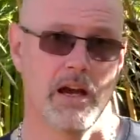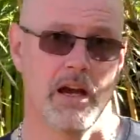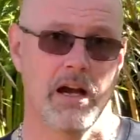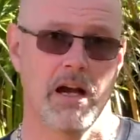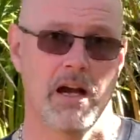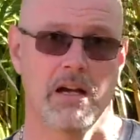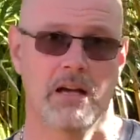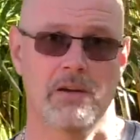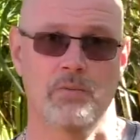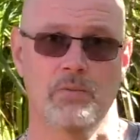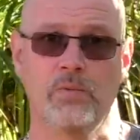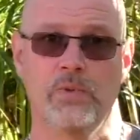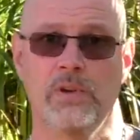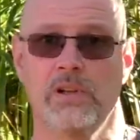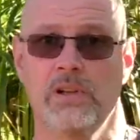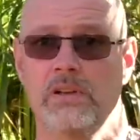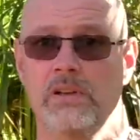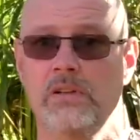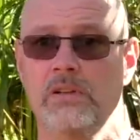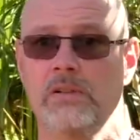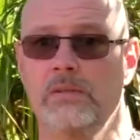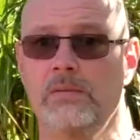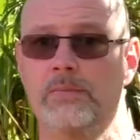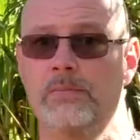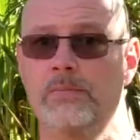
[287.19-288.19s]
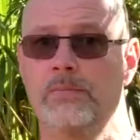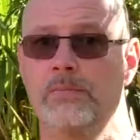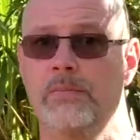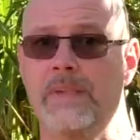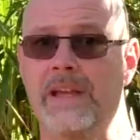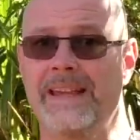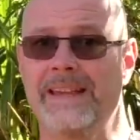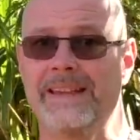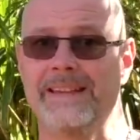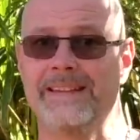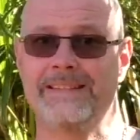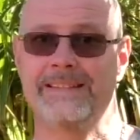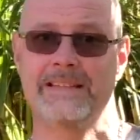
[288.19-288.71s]
I will
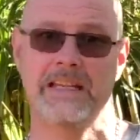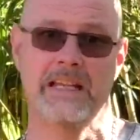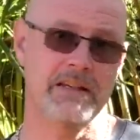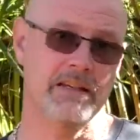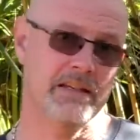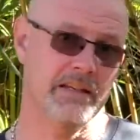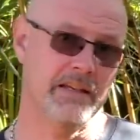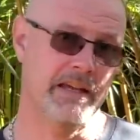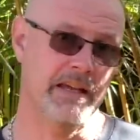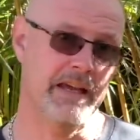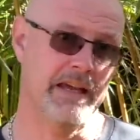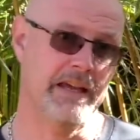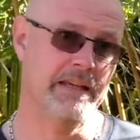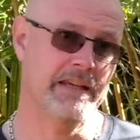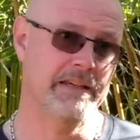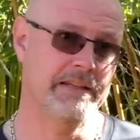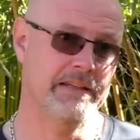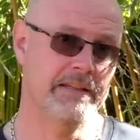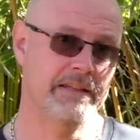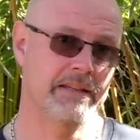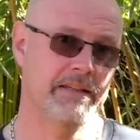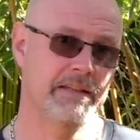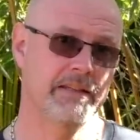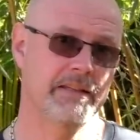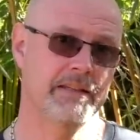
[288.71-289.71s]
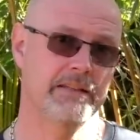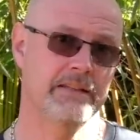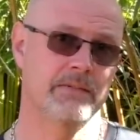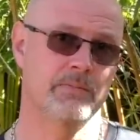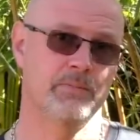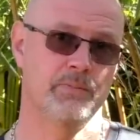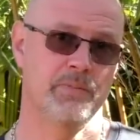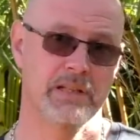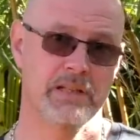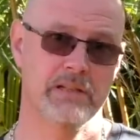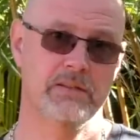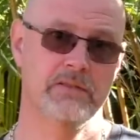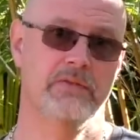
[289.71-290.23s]
make a
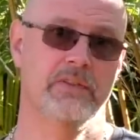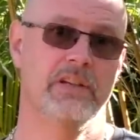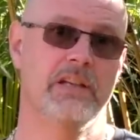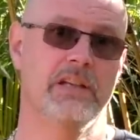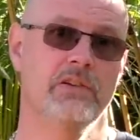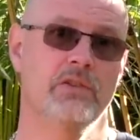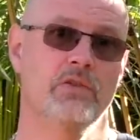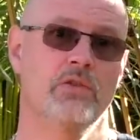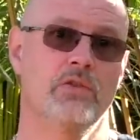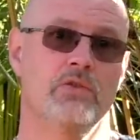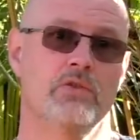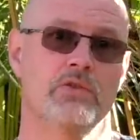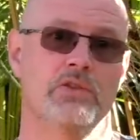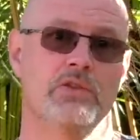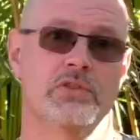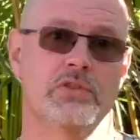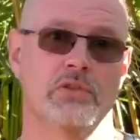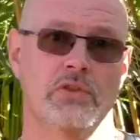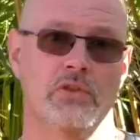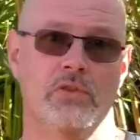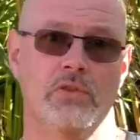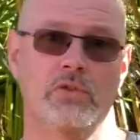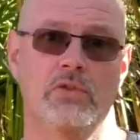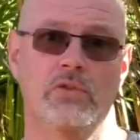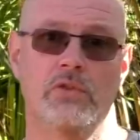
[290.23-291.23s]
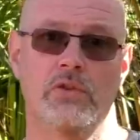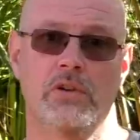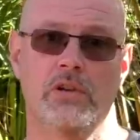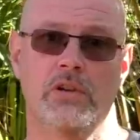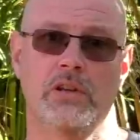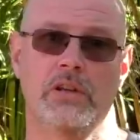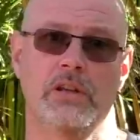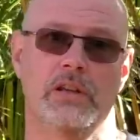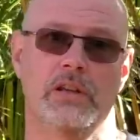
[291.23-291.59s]
dedicated build video, so